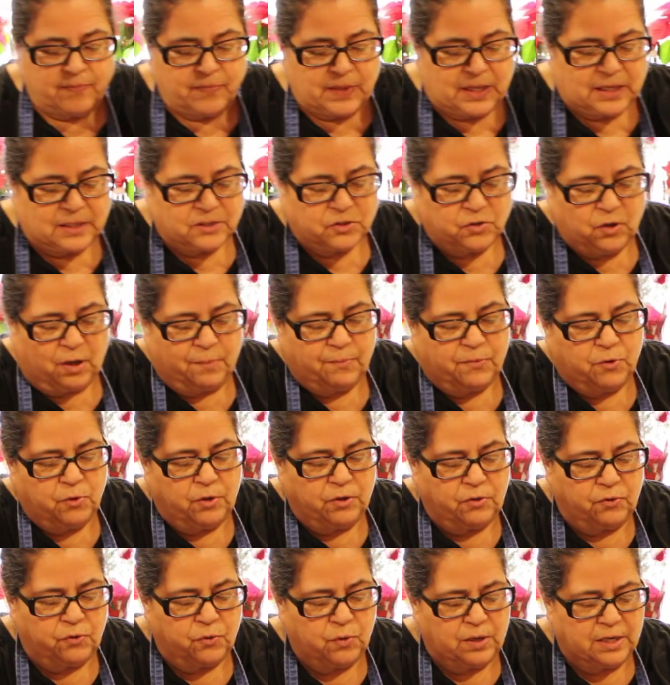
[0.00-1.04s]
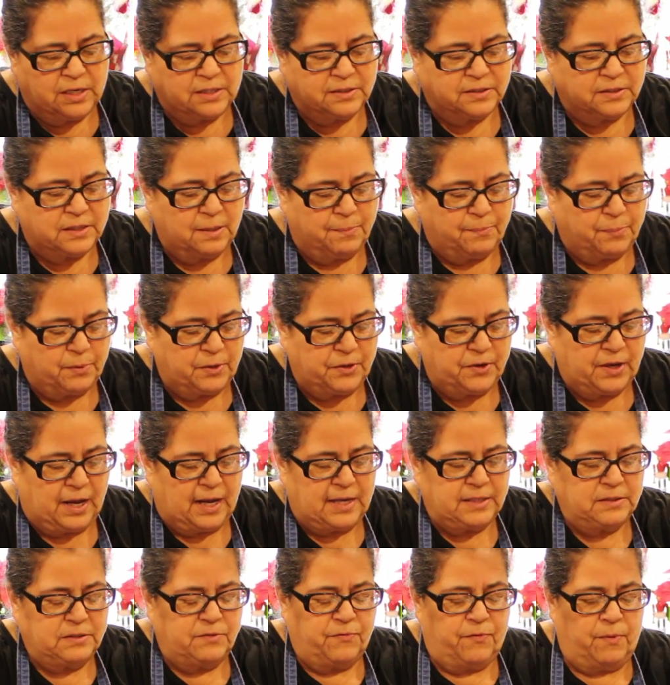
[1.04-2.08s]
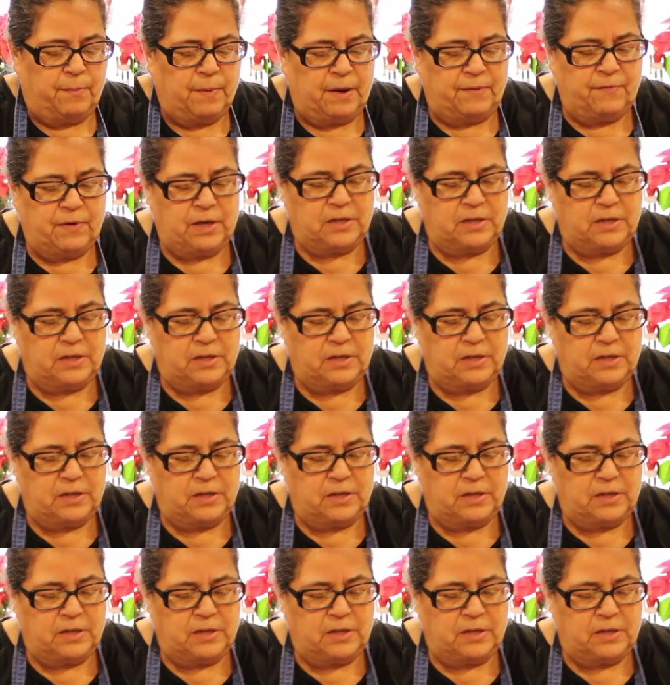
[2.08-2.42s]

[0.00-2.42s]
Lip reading: So I'm just doing a simple dice for my